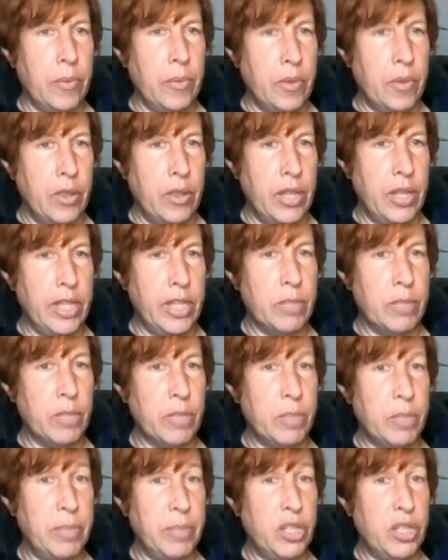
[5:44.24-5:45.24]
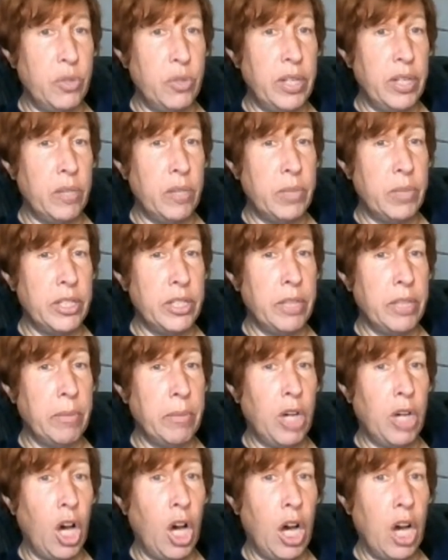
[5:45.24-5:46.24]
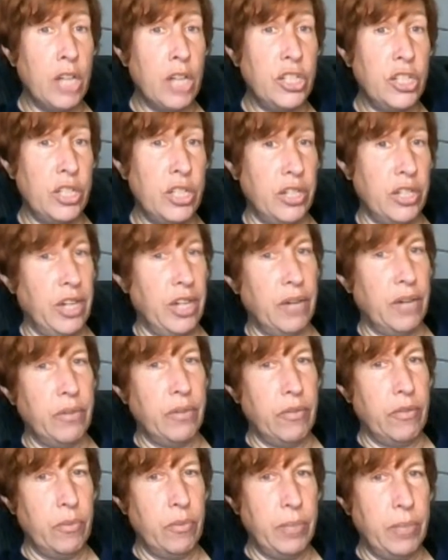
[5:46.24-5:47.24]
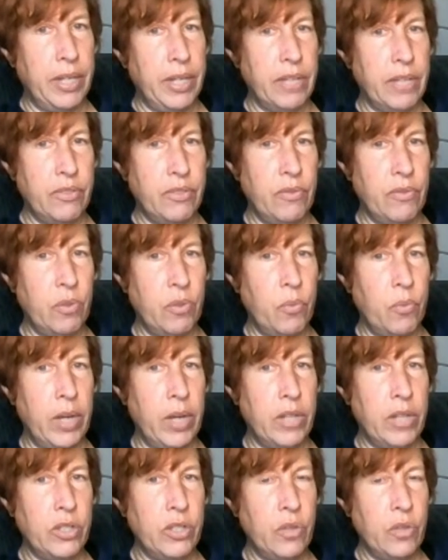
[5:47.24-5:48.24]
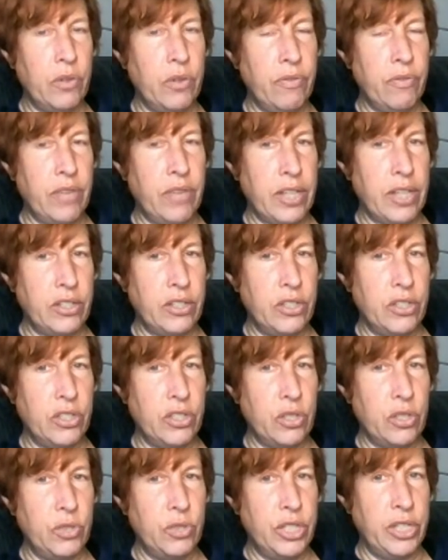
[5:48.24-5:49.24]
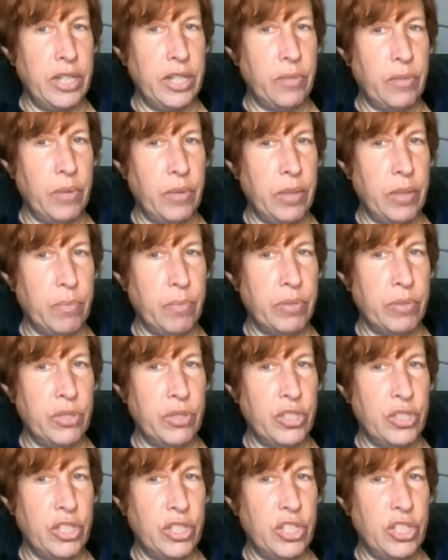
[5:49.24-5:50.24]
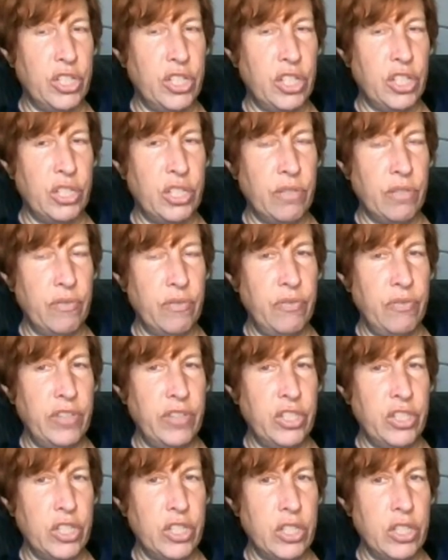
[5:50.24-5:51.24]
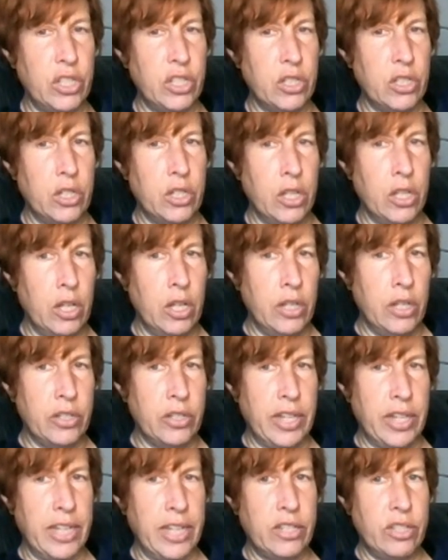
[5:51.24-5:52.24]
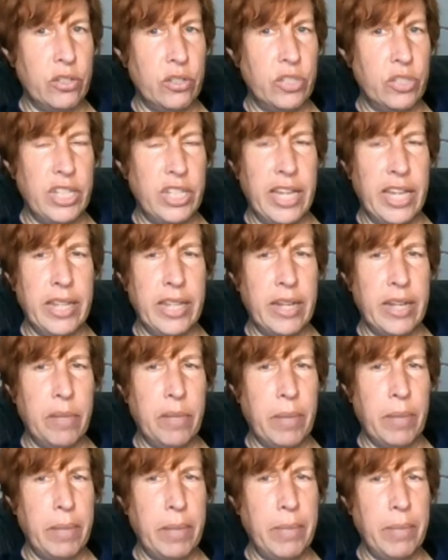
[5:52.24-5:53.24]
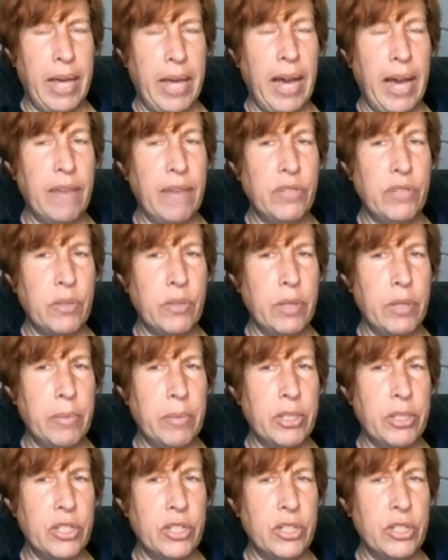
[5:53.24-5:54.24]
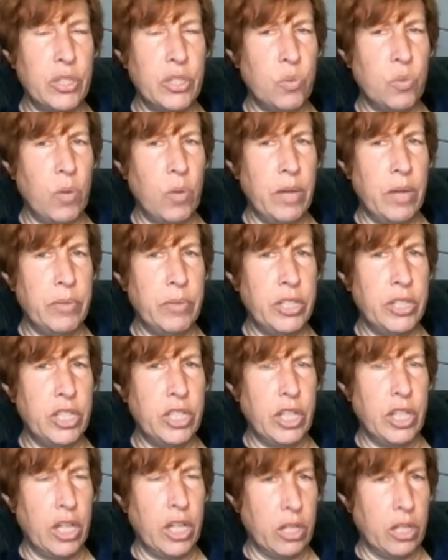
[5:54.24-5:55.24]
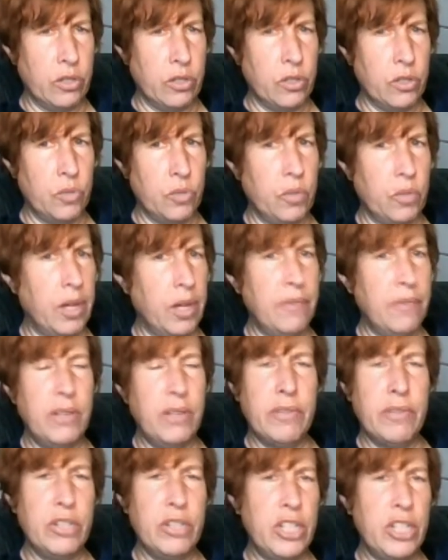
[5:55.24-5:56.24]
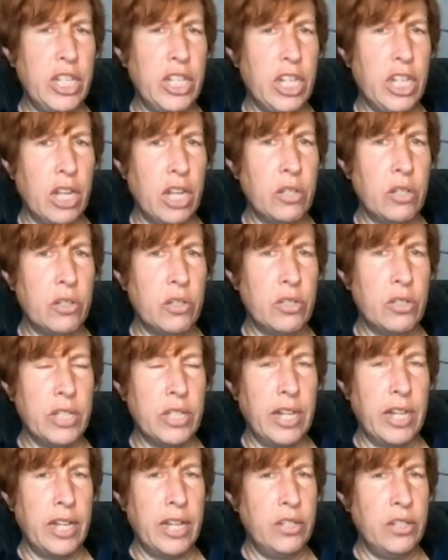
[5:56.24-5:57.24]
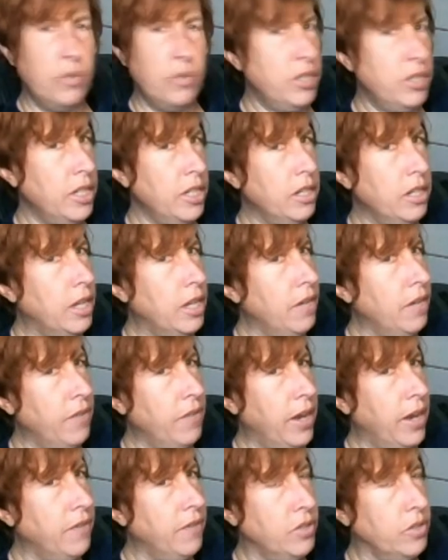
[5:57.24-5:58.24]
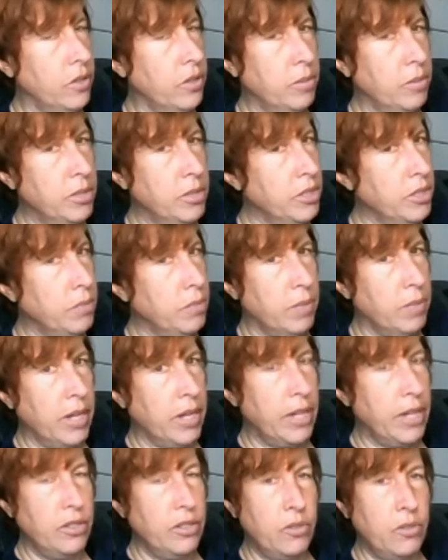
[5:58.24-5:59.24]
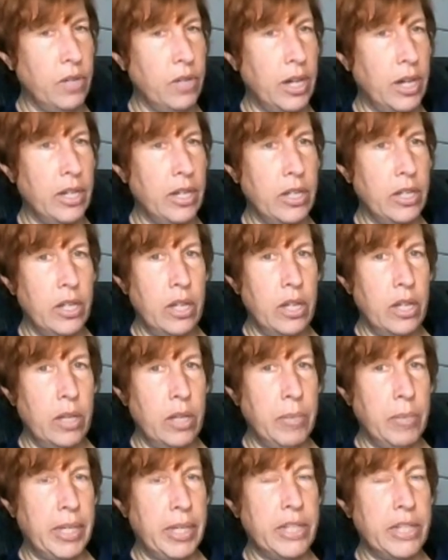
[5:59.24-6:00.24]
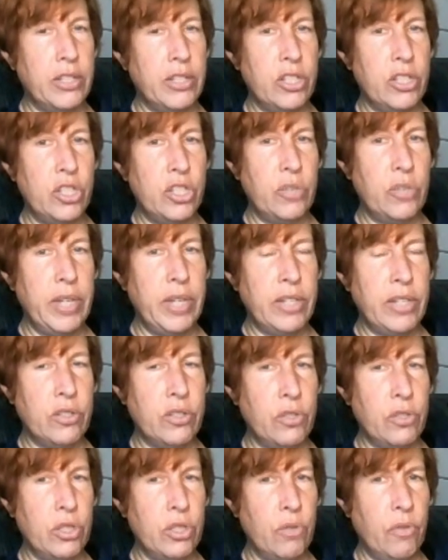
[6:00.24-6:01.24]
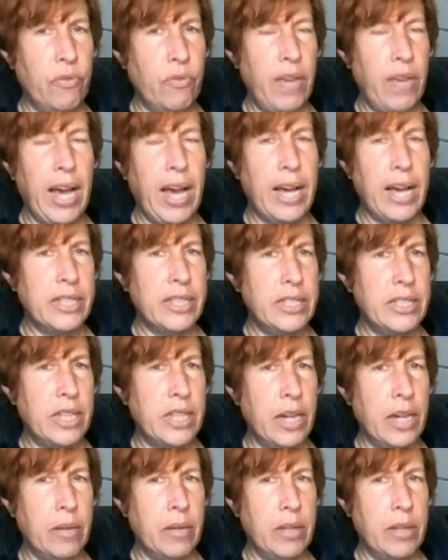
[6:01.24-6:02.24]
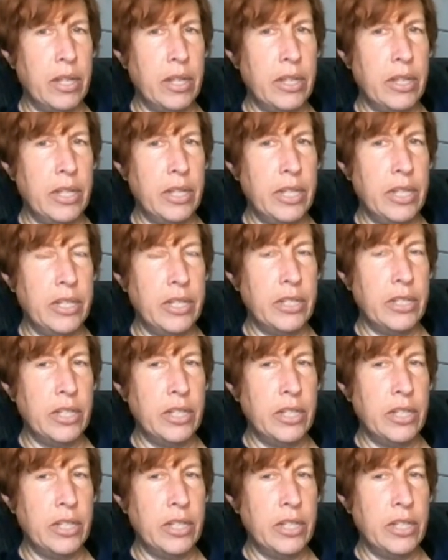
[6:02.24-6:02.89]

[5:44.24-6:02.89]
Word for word: These must be treated with some caution, however, because of the well known effects associated with the persistence of vision. So I guess they're saying that it might be after images is why we see colors. Well, I've never seen colors, and I do see a lot of after images, but I do not, because the streaks are so fast uh, that it does